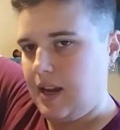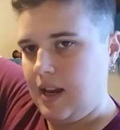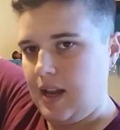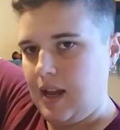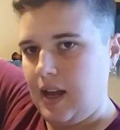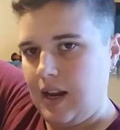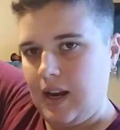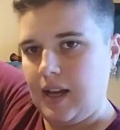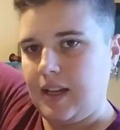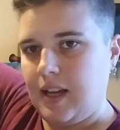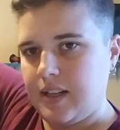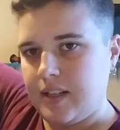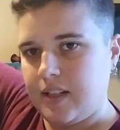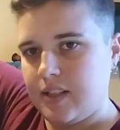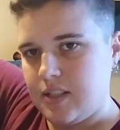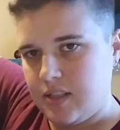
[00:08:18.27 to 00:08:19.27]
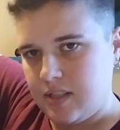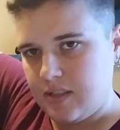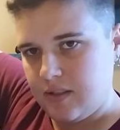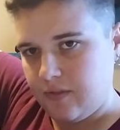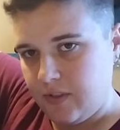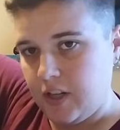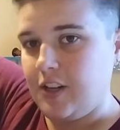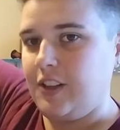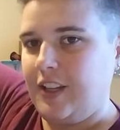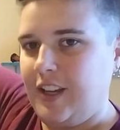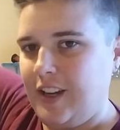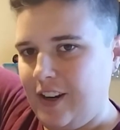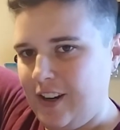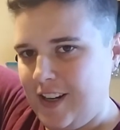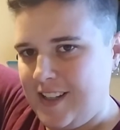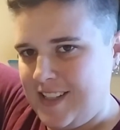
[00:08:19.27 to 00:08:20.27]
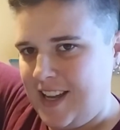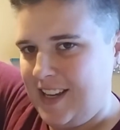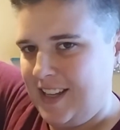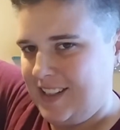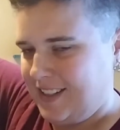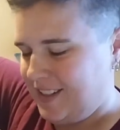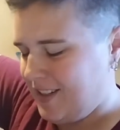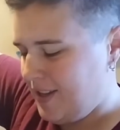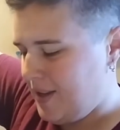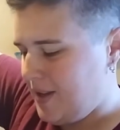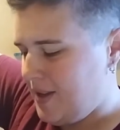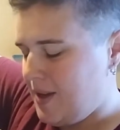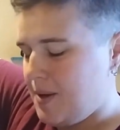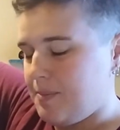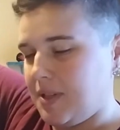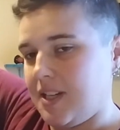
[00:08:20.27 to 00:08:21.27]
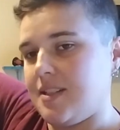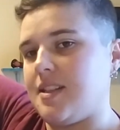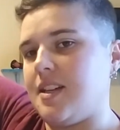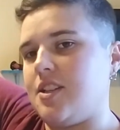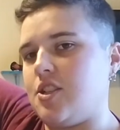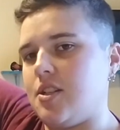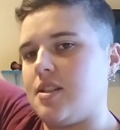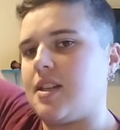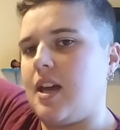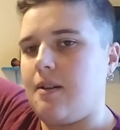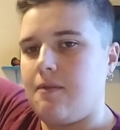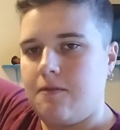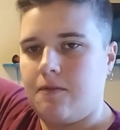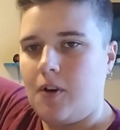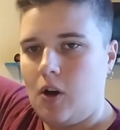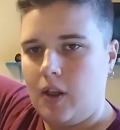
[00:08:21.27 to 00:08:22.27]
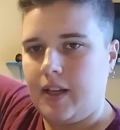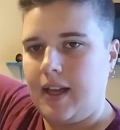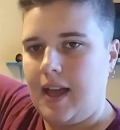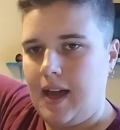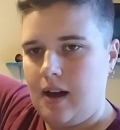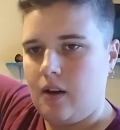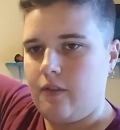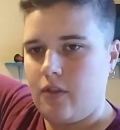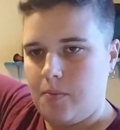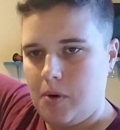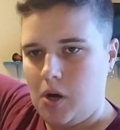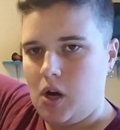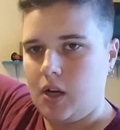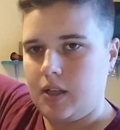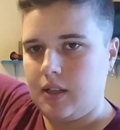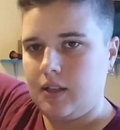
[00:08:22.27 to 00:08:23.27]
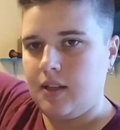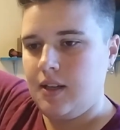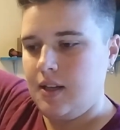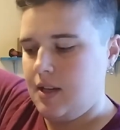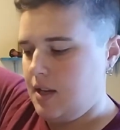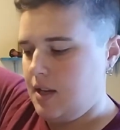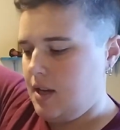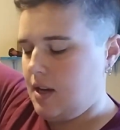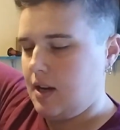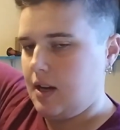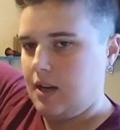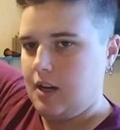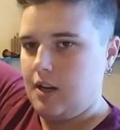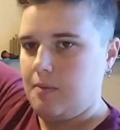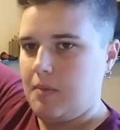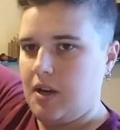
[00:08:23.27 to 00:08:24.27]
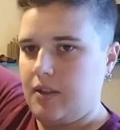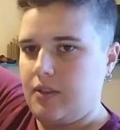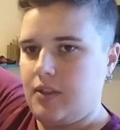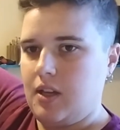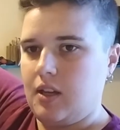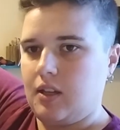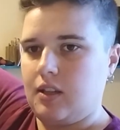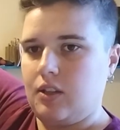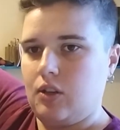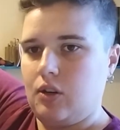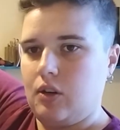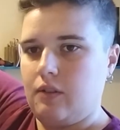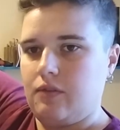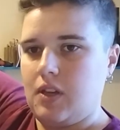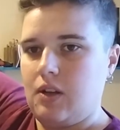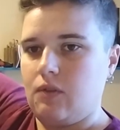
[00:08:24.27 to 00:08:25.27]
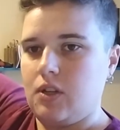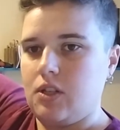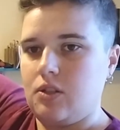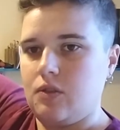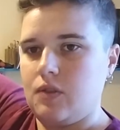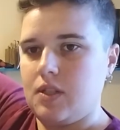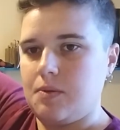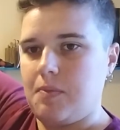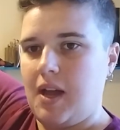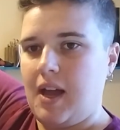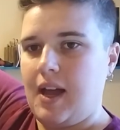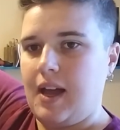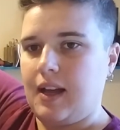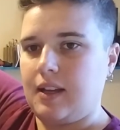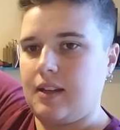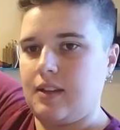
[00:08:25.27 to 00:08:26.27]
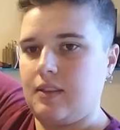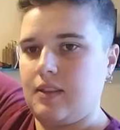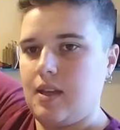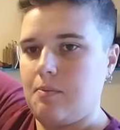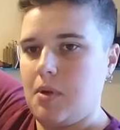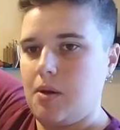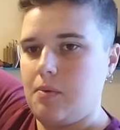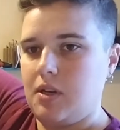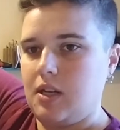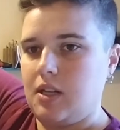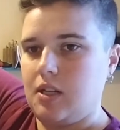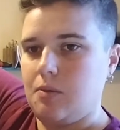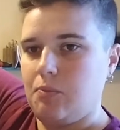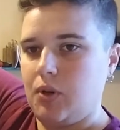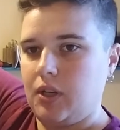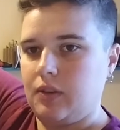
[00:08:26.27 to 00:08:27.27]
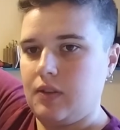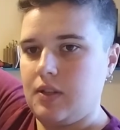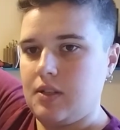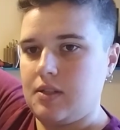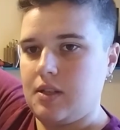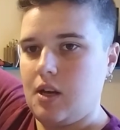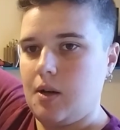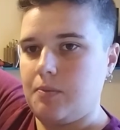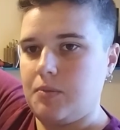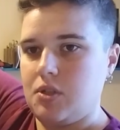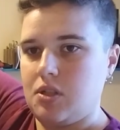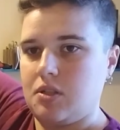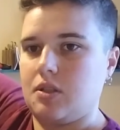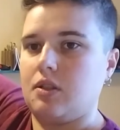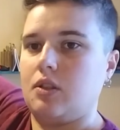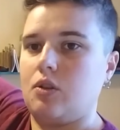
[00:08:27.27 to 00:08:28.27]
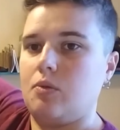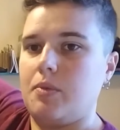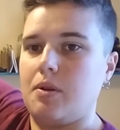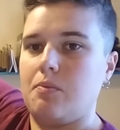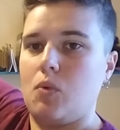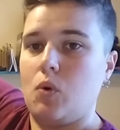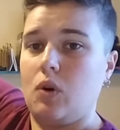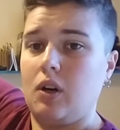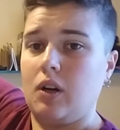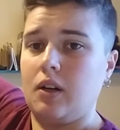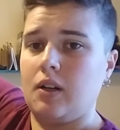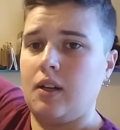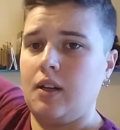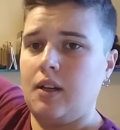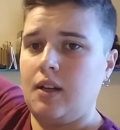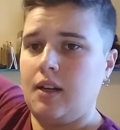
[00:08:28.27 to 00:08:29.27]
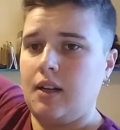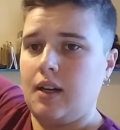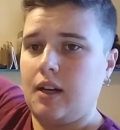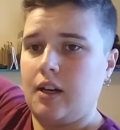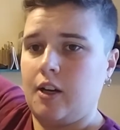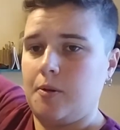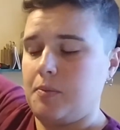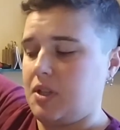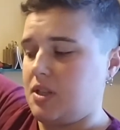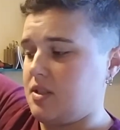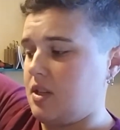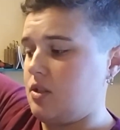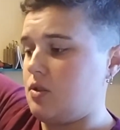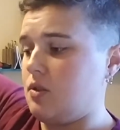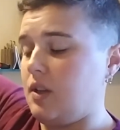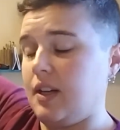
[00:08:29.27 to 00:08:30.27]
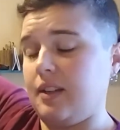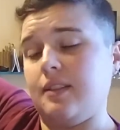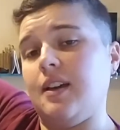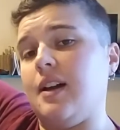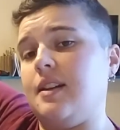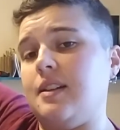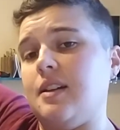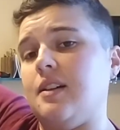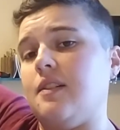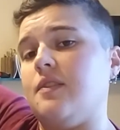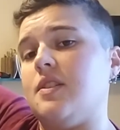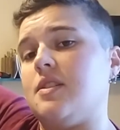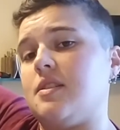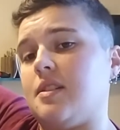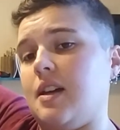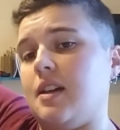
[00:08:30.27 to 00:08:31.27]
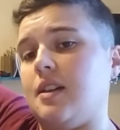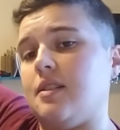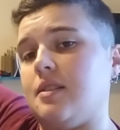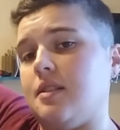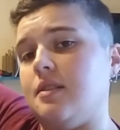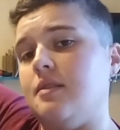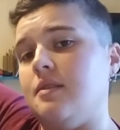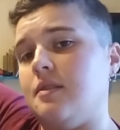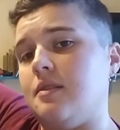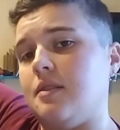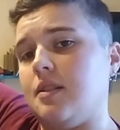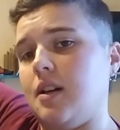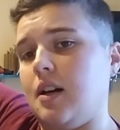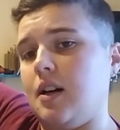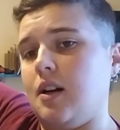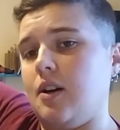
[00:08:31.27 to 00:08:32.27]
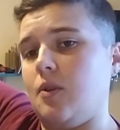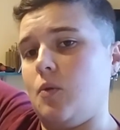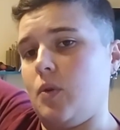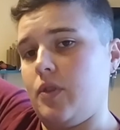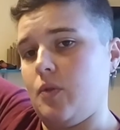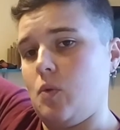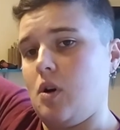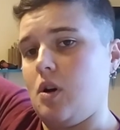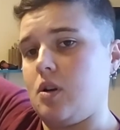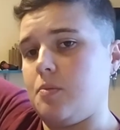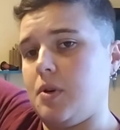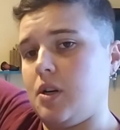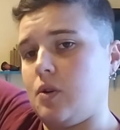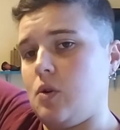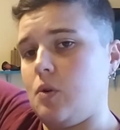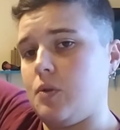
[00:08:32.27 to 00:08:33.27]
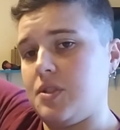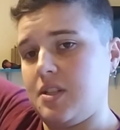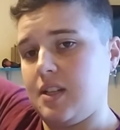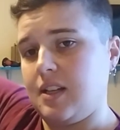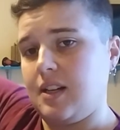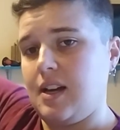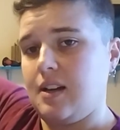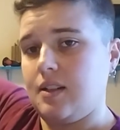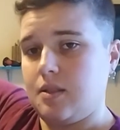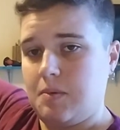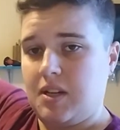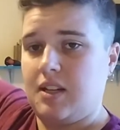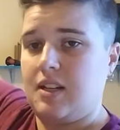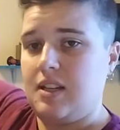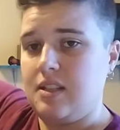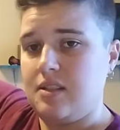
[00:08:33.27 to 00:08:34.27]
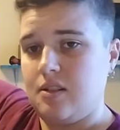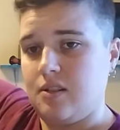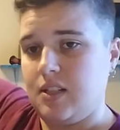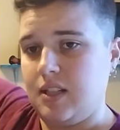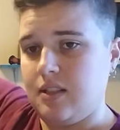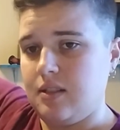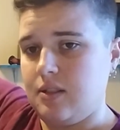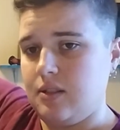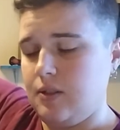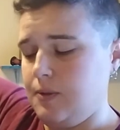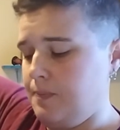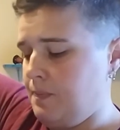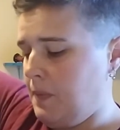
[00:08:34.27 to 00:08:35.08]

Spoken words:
And I got severely irritated because they just kept falling out of the pocket. I think, if they redo this pack, they maybe need to bring this up just a little bit more. Because I do like the idea of the slanted with the water bottle sticking out to make it easier to get to.